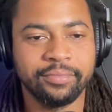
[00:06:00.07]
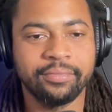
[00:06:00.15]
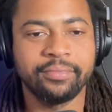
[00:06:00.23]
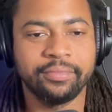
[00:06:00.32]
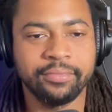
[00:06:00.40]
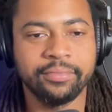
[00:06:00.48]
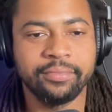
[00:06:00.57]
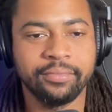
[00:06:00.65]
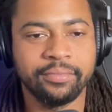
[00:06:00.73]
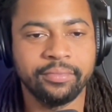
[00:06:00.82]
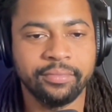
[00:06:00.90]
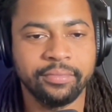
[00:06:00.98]

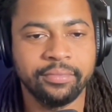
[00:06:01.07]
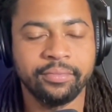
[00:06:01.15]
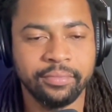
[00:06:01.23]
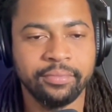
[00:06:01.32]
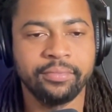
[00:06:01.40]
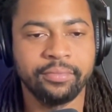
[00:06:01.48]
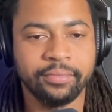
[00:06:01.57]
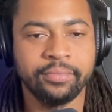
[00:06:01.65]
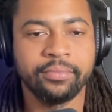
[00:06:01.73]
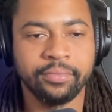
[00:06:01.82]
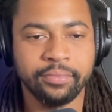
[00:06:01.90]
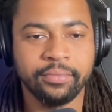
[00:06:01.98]

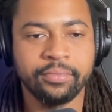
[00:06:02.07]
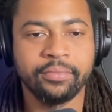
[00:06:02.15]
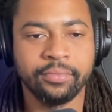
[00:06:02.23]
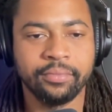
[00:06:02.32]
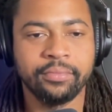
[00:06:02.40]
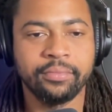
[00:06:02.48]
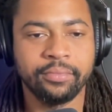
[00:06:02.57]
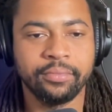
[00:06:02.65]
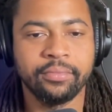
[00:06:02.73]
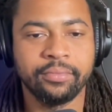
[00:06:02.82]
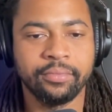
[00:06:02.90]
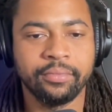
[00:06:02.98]

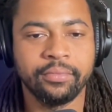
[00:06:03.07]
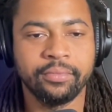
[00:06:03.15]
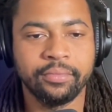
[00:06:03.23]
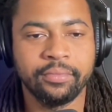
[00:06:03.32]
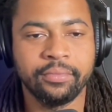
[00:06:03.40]
(not speaking)